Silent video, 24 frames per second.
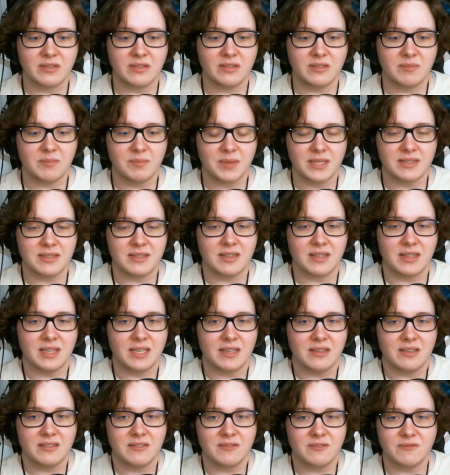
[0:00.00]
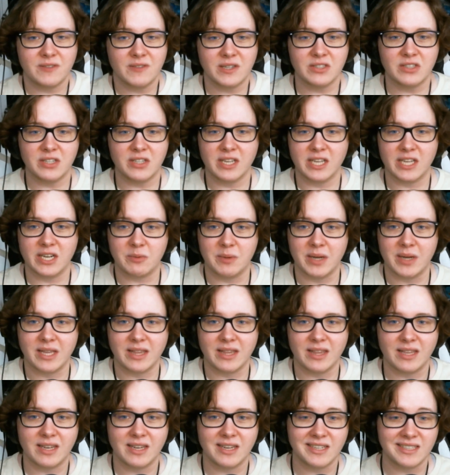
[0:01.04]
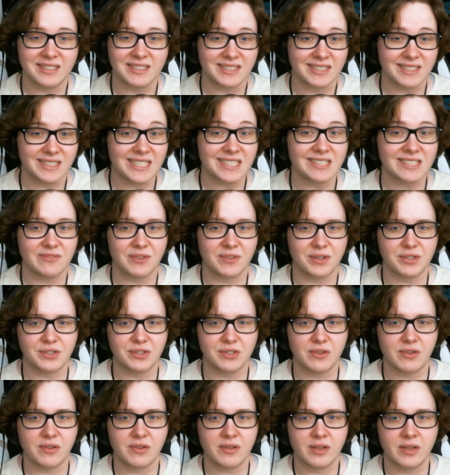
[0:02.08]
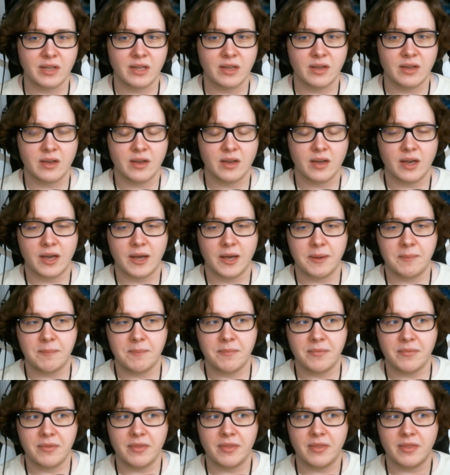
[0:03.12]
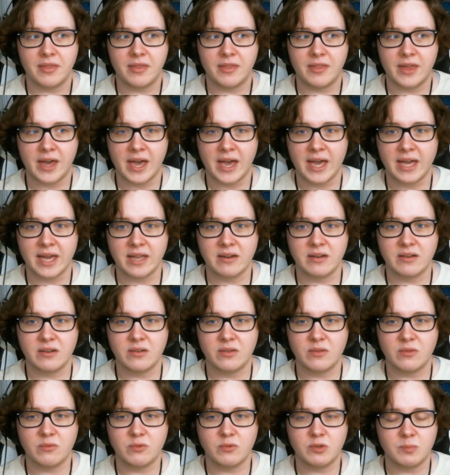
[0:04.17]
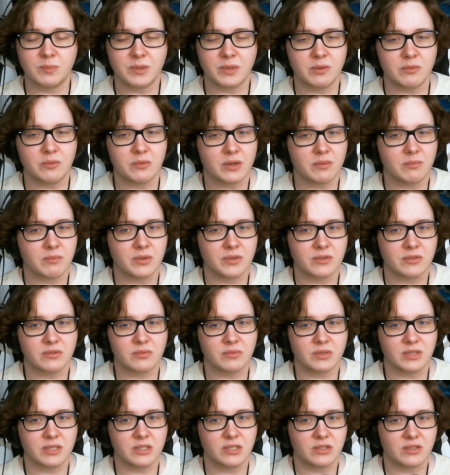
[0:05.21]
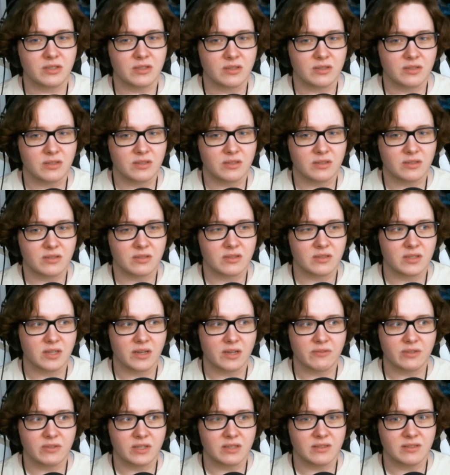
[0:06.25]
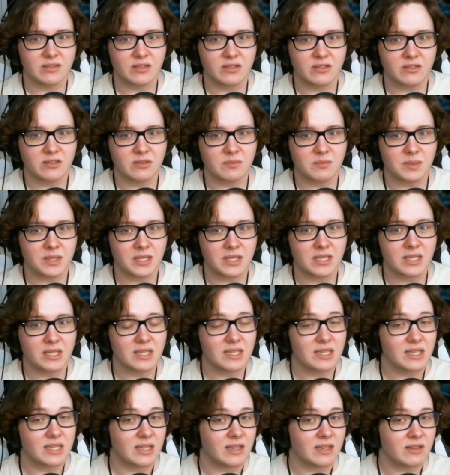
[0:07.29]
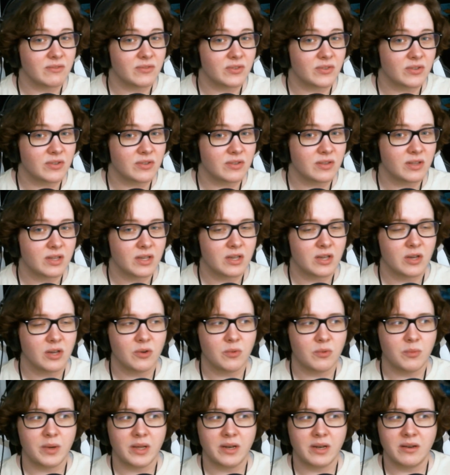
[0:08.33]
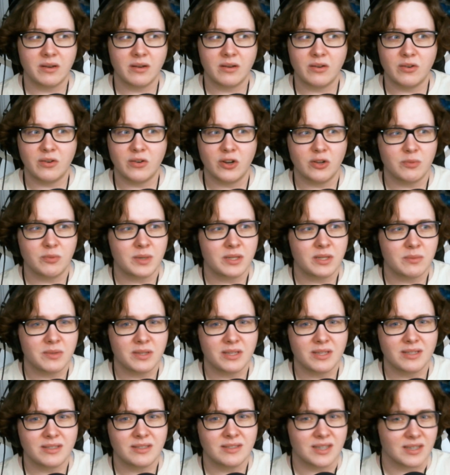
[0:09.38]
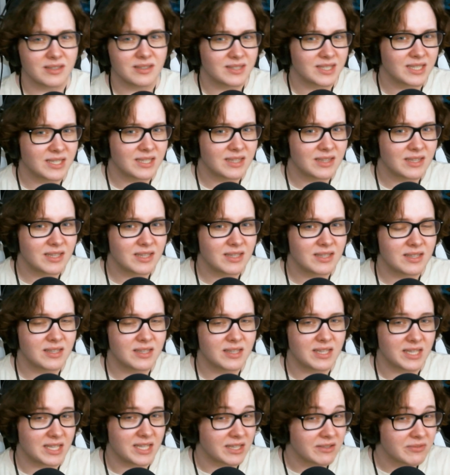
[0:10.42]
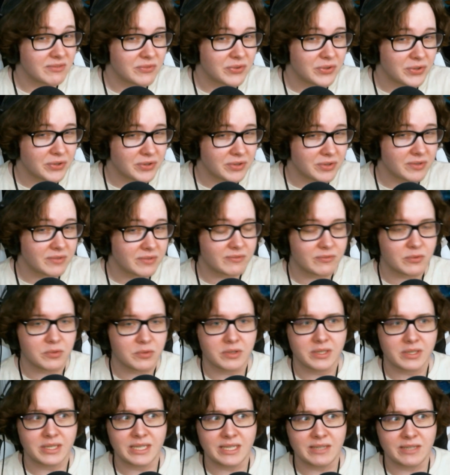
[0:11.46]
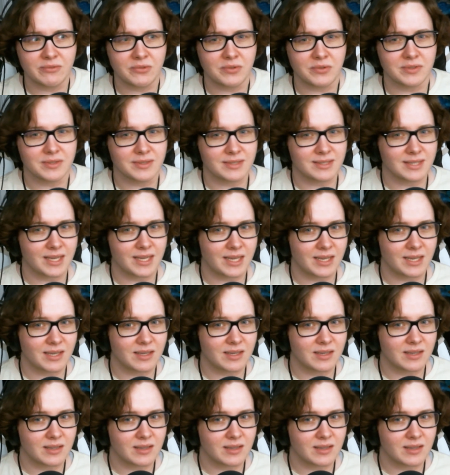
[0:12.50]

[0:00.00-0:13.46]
basically functioning in a way that is dysfunctional. That would be what most religions and stuff consider to be evil, when nobody really does anything evil for evil's sake.